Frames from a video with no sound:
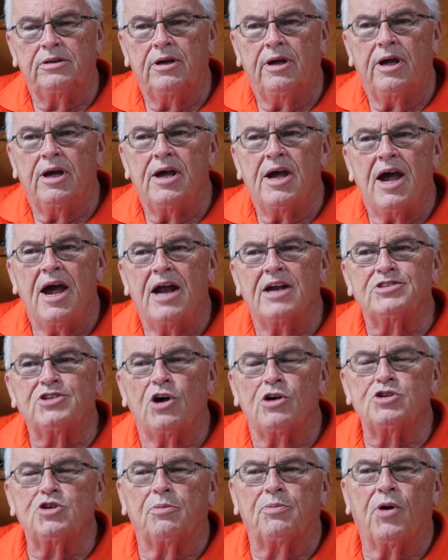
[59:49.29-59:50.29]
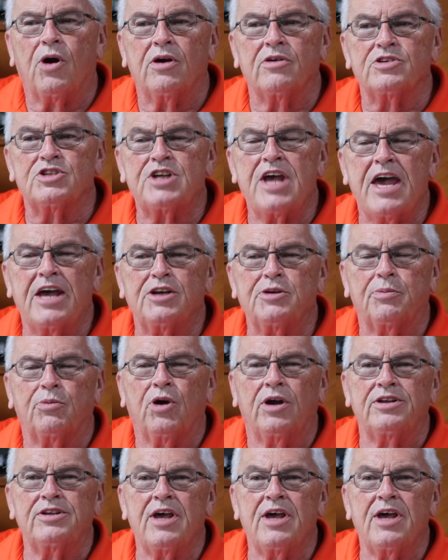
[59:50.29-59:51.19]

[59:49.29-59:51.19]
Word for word: Sure. And it's also part of Standardbred.